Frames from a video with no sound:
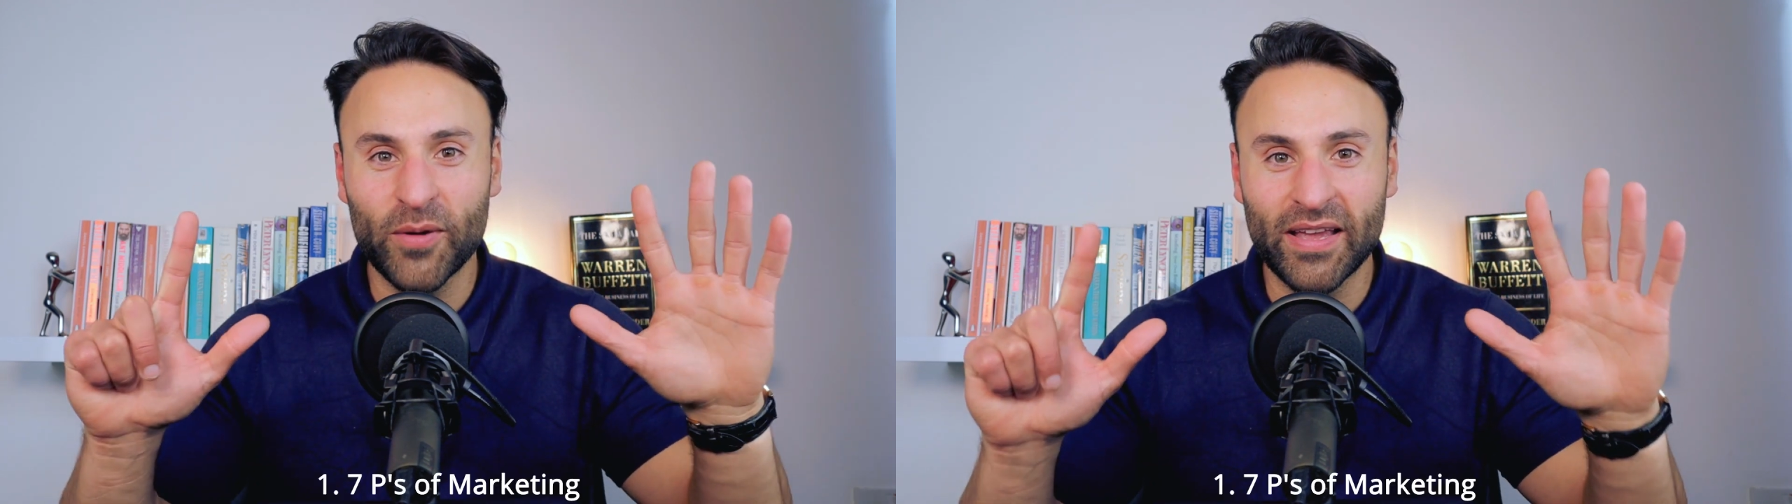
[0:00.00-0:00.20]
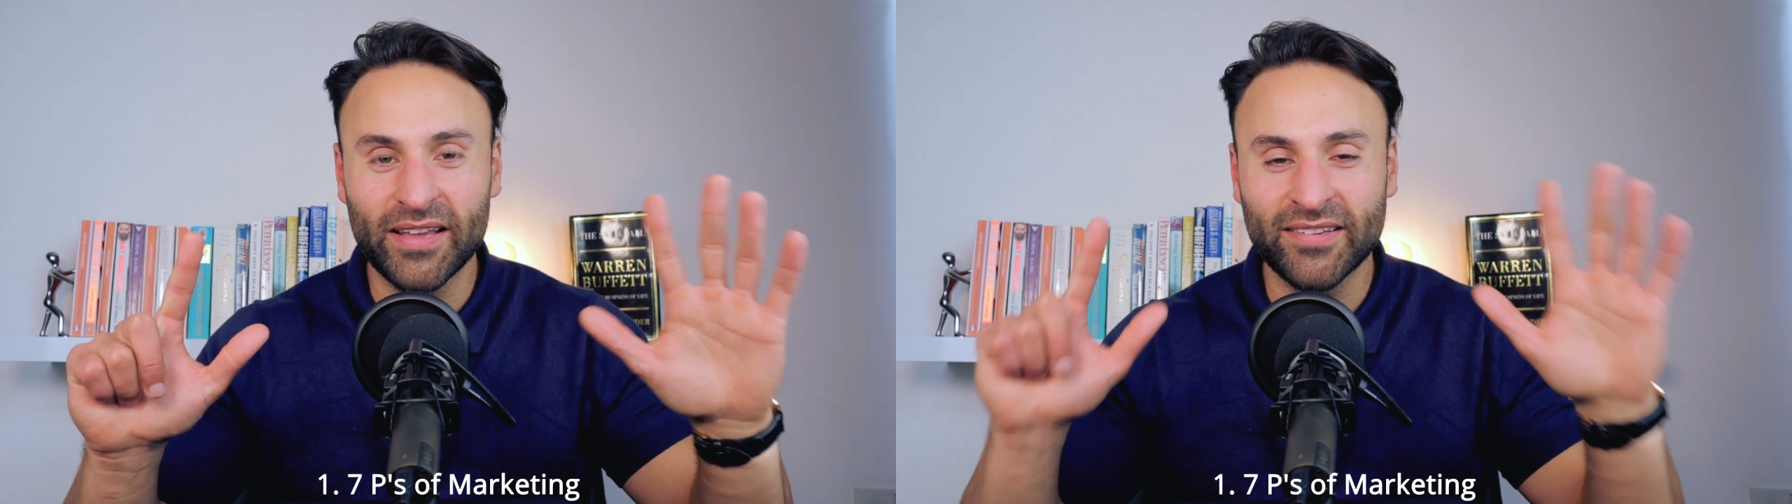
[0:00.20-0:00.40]

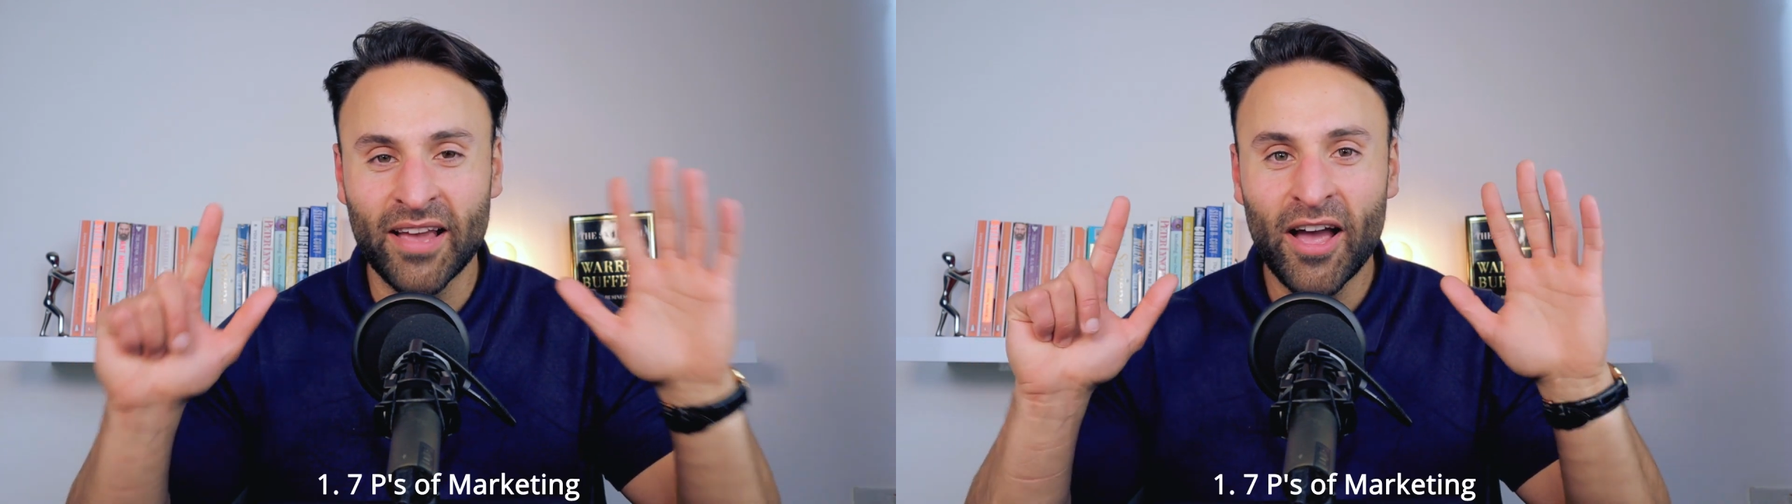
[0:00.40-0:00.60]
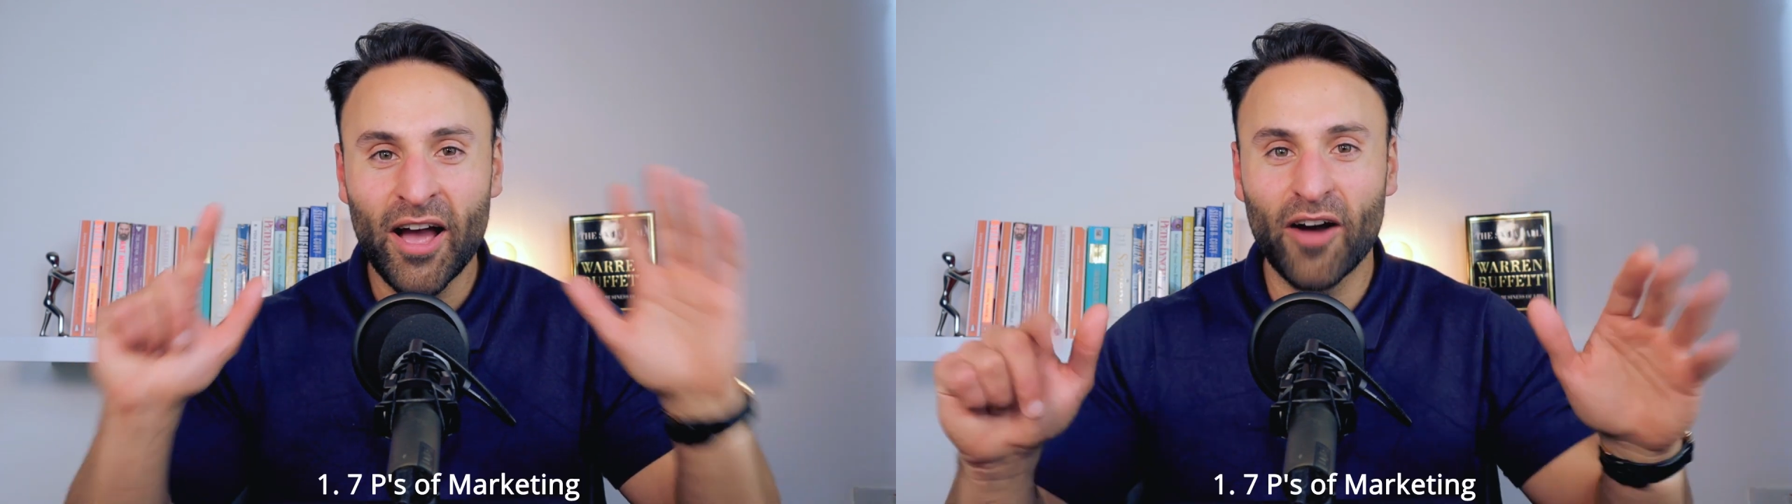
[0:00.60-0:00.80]
Ps
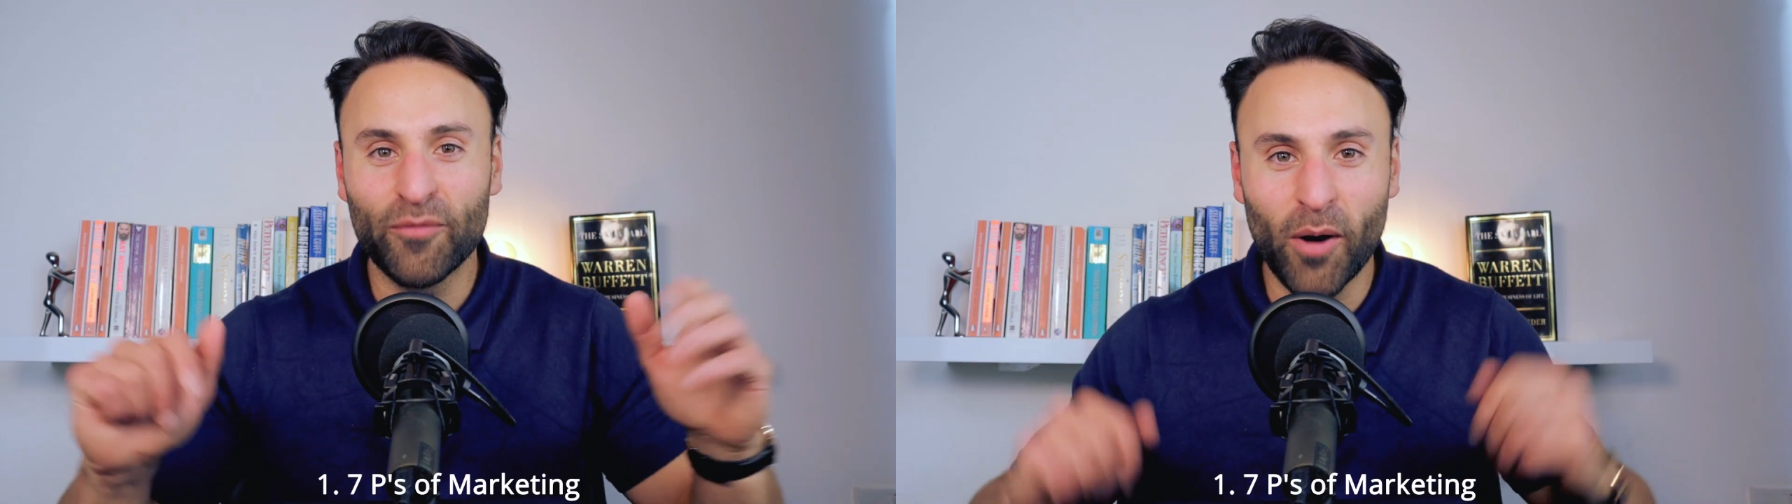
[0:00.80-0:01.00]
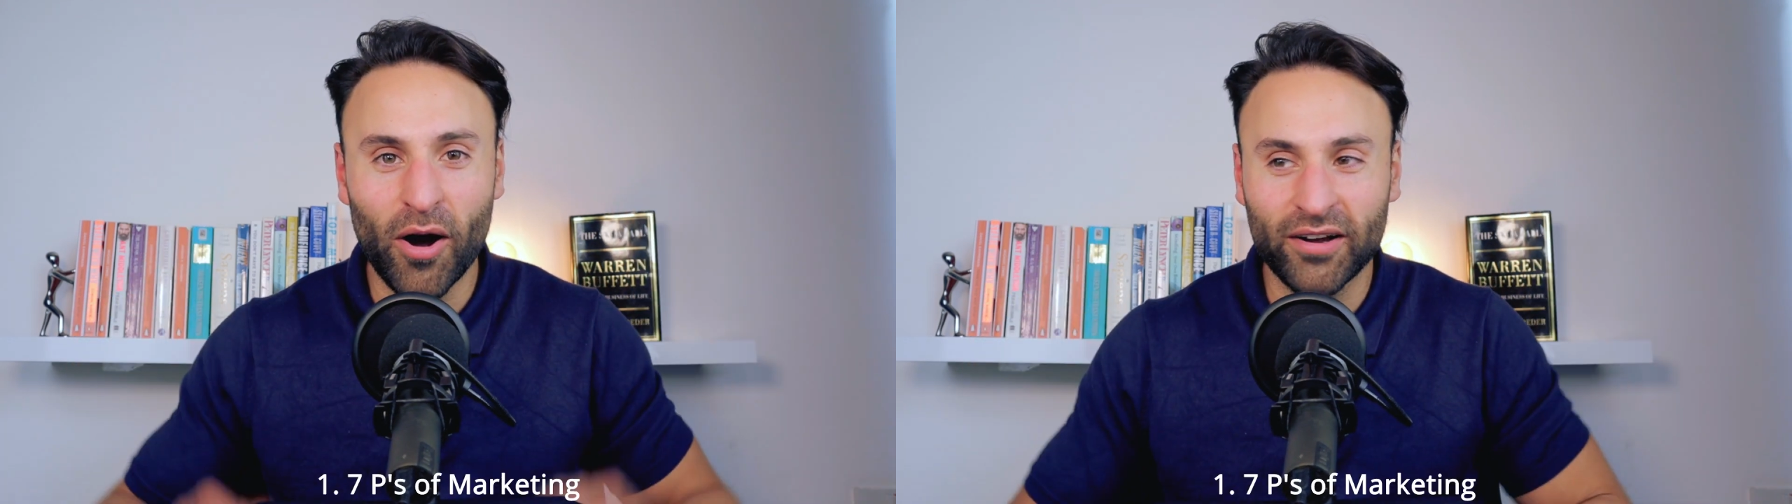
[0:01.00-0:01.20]

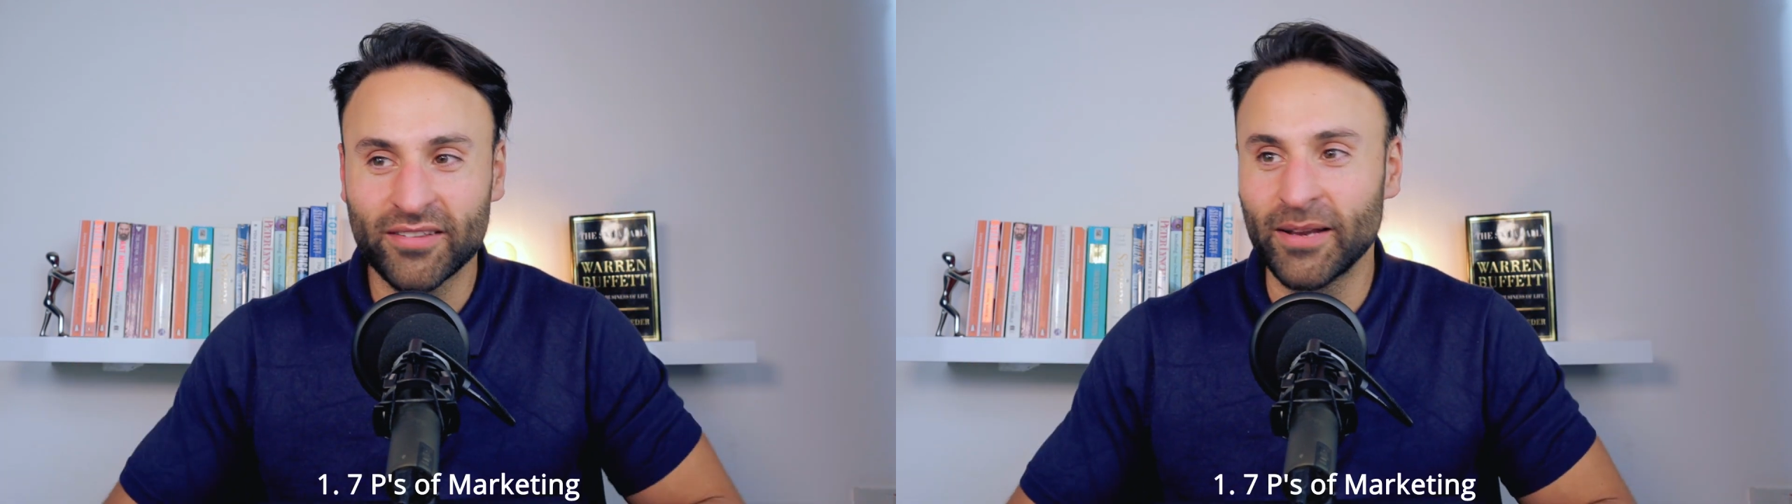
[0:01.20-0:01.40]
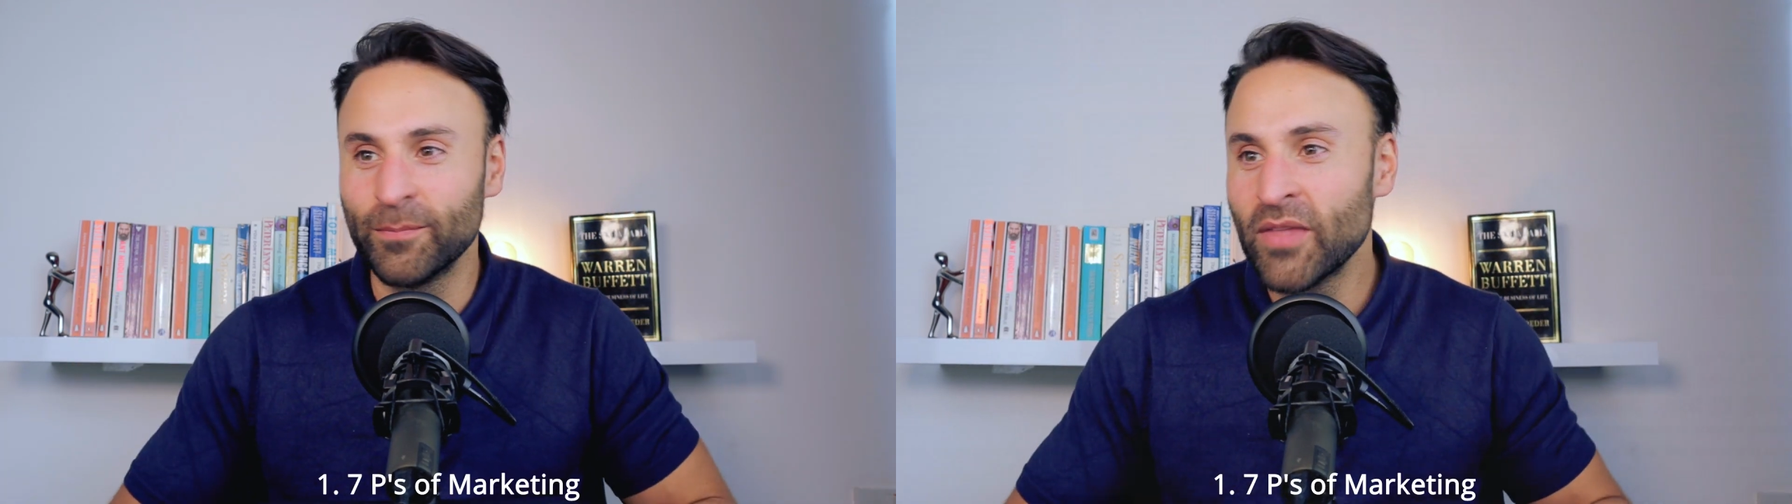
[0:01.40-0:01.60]
of
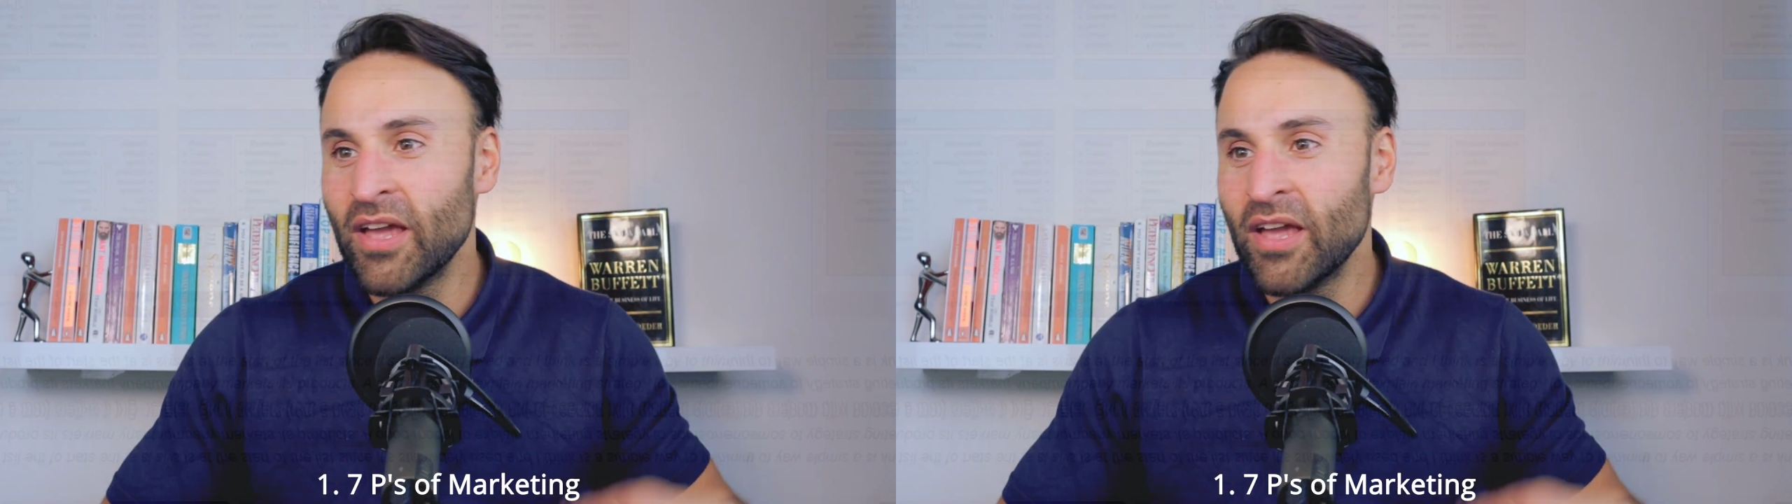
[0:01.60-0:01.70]
marketing.